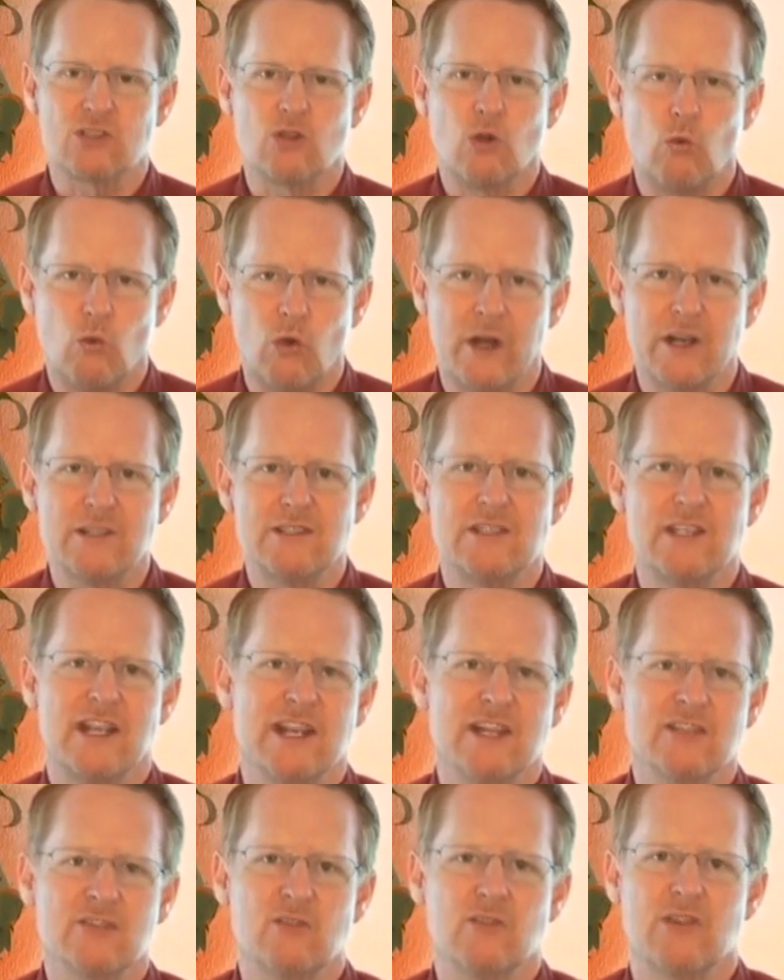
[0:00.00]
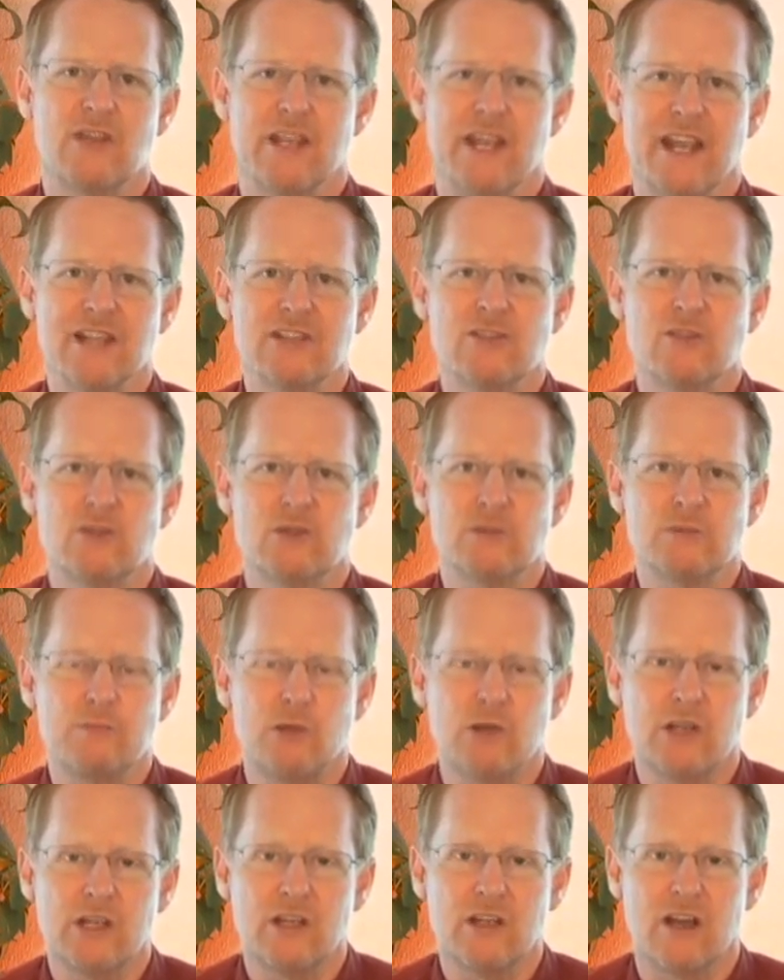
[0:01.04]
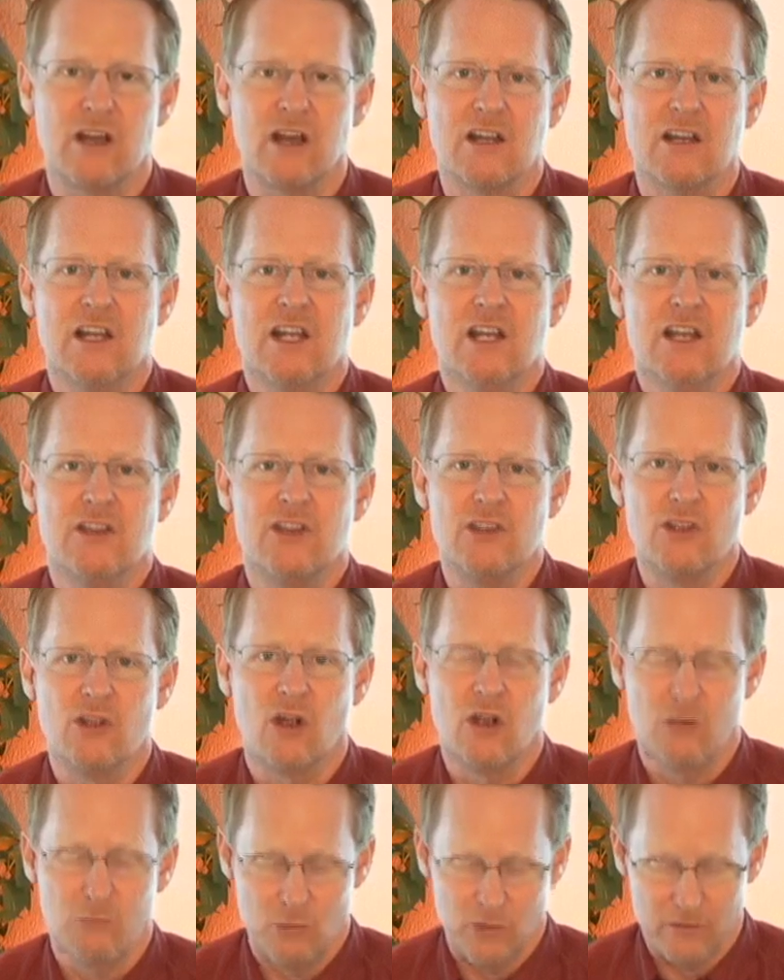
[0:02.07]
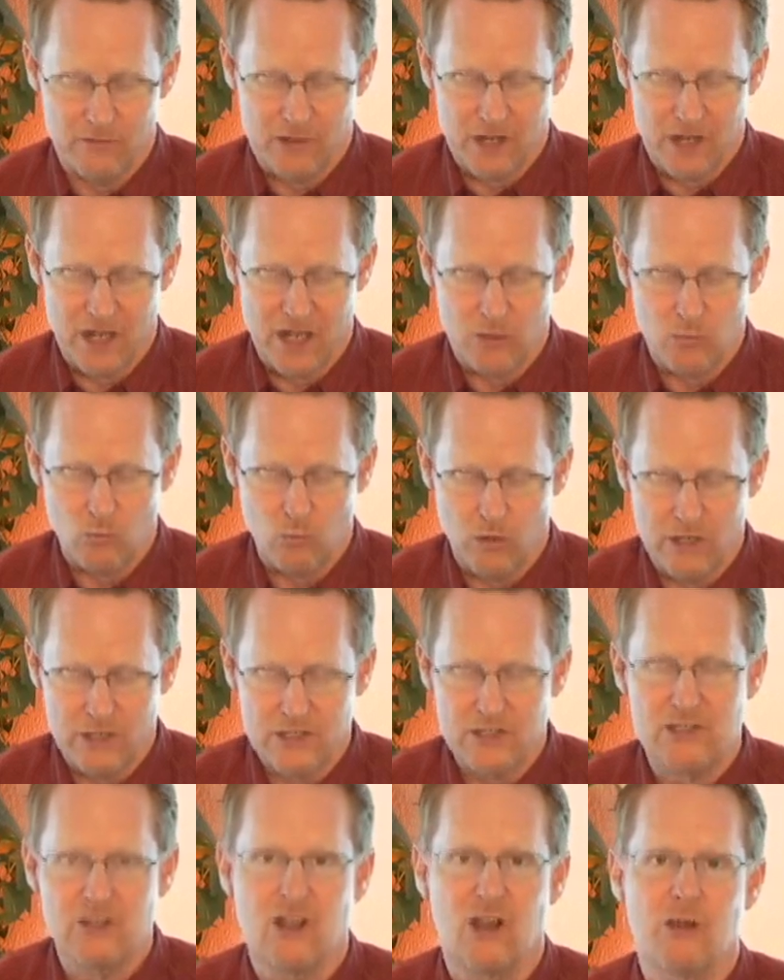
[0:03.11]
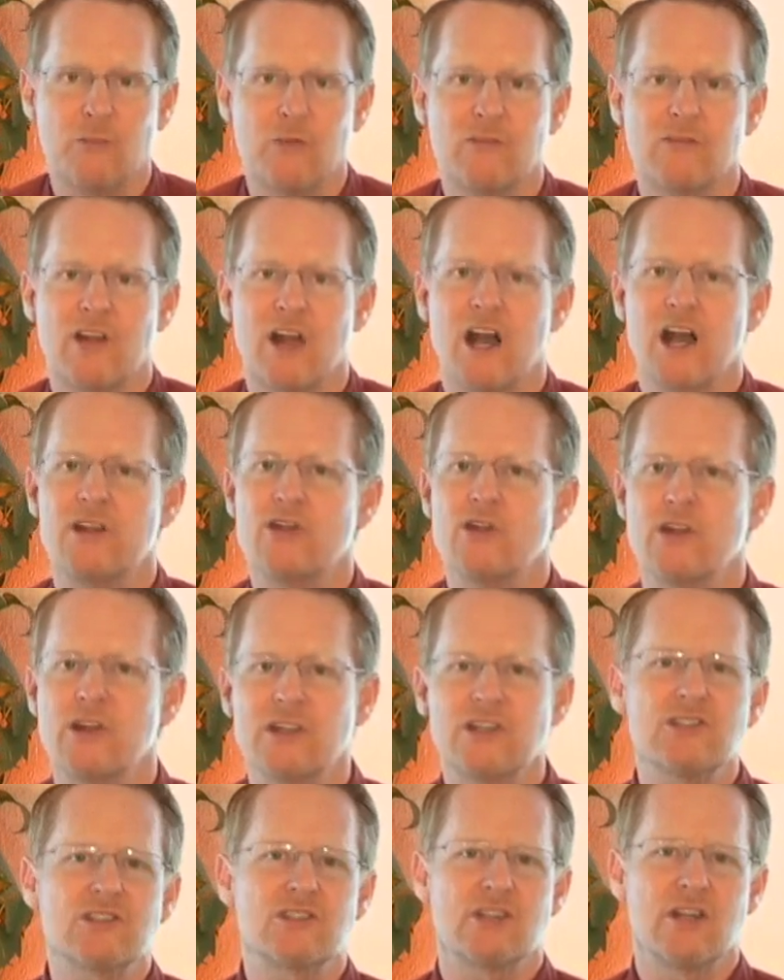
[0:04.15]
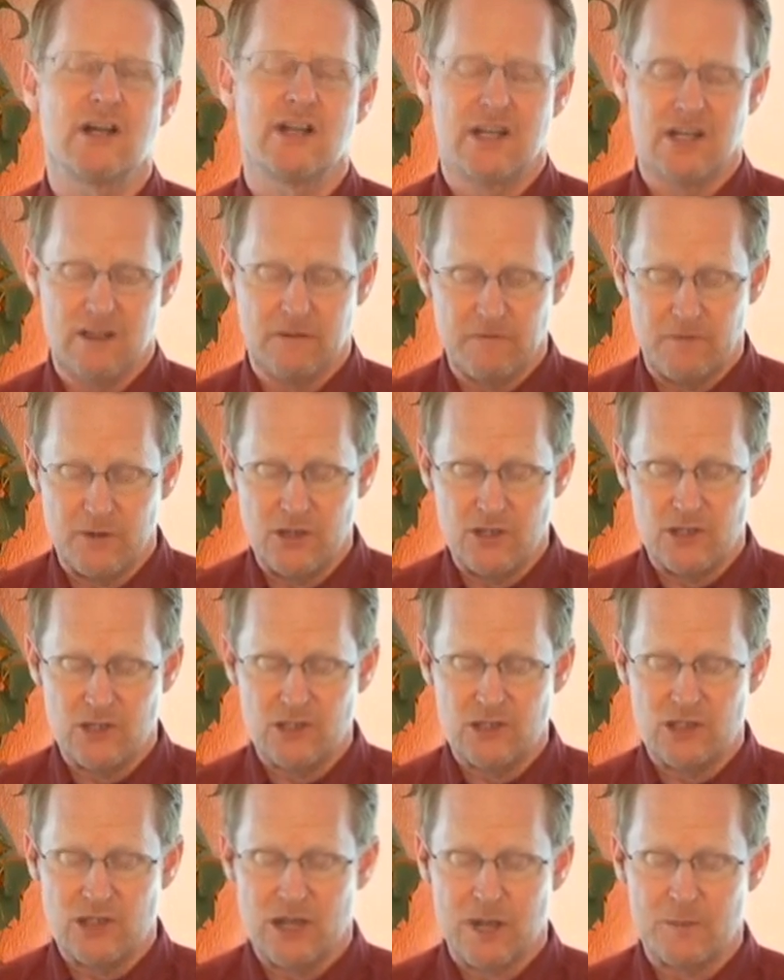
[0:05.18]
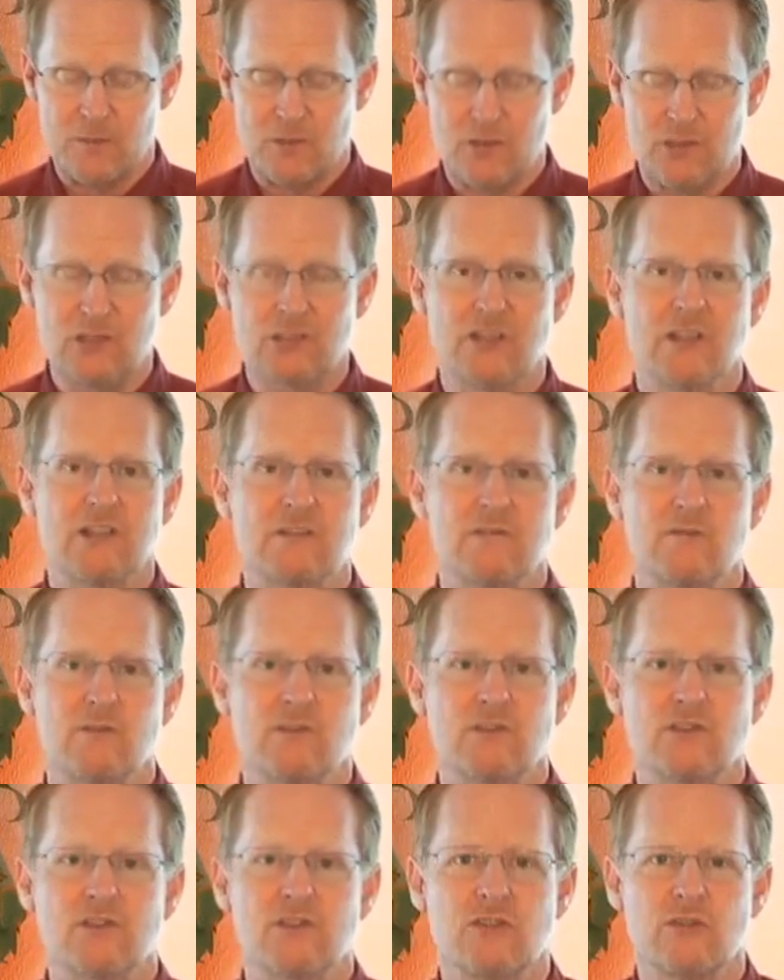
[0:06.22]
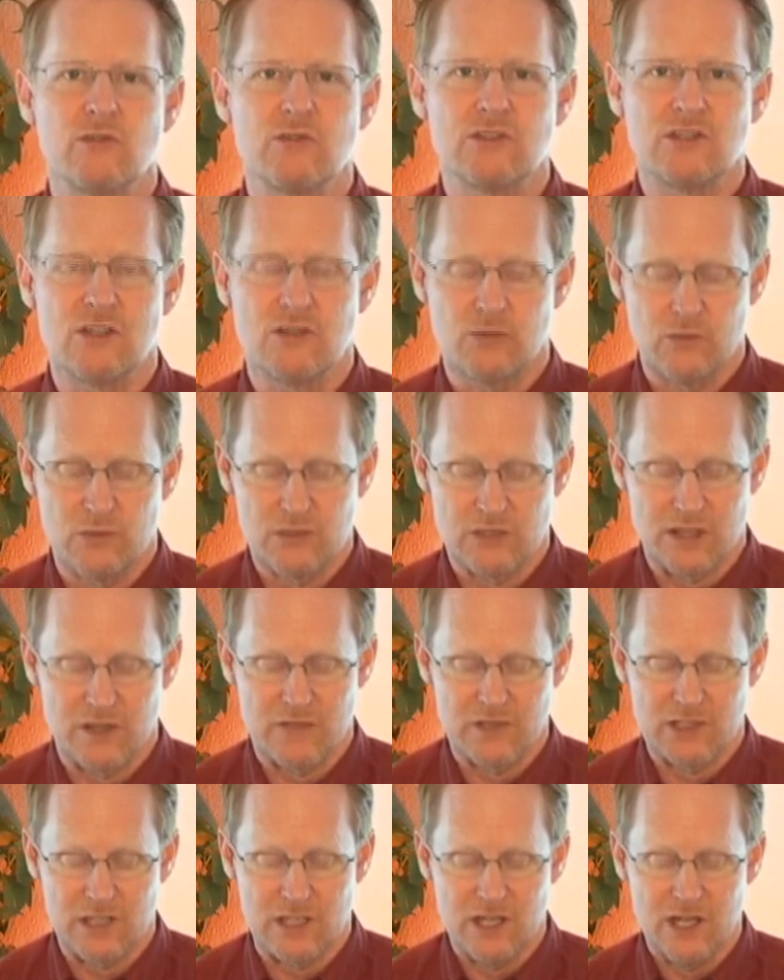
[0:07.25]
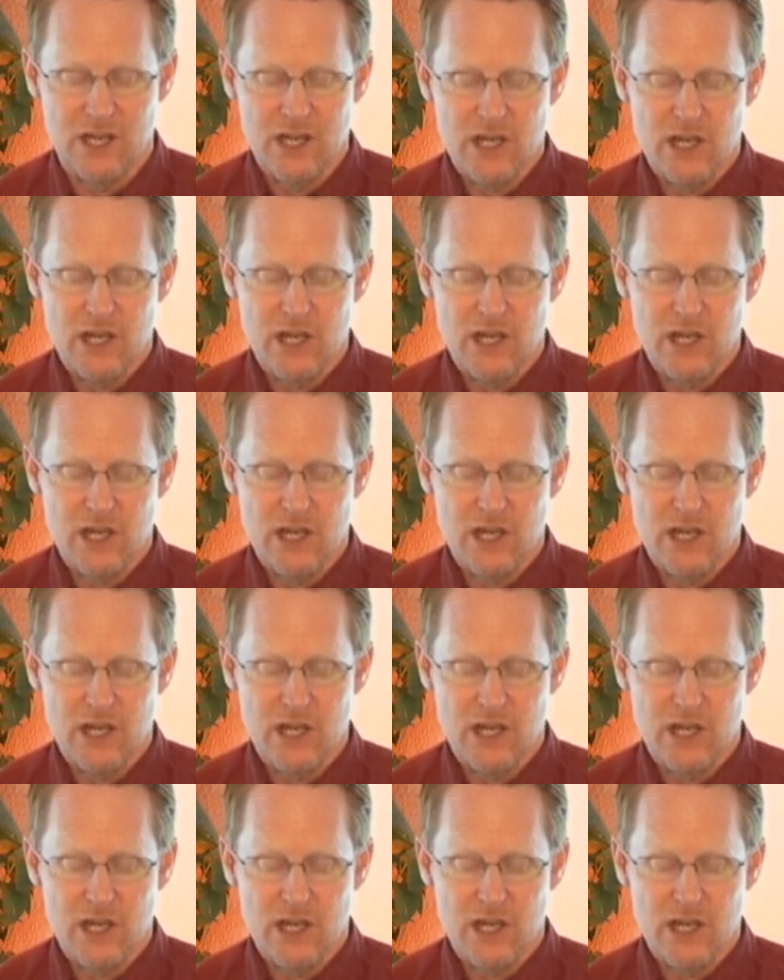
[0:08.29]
So, what is the answer? The answer is putting on the armor of God. What is the armor of God? You're going to study Ephesians chapter 6, verses 13 through 17.